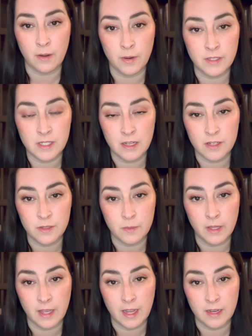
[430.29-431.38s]
or it's not just
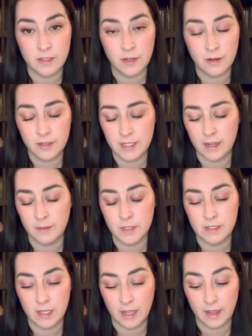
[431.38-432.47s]
relegated to current times.
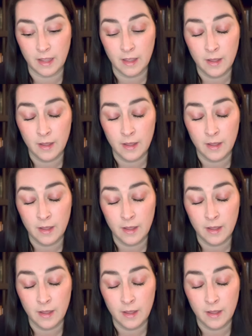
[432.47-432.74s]
It's like,